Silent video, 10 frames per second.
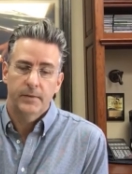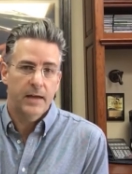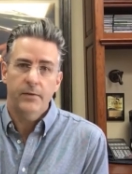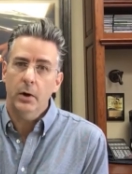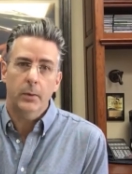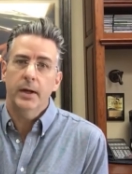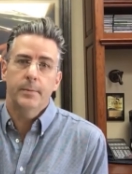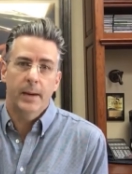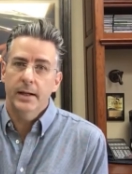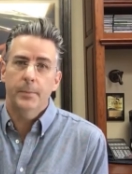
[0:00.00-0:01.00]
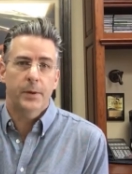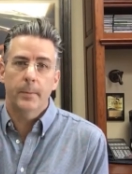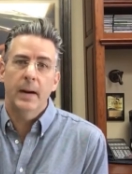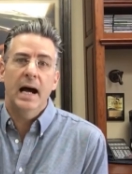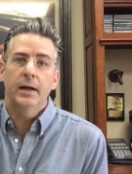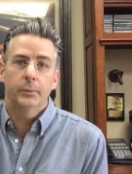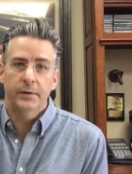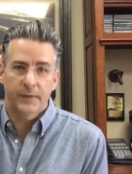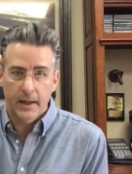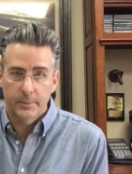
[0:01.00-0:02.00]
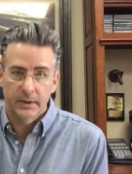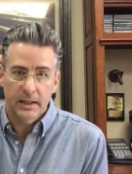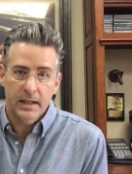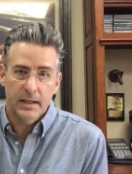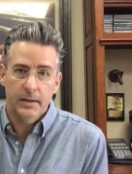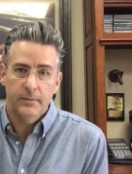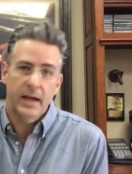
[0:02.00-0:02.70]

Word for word: They've already made up their mind what they believe.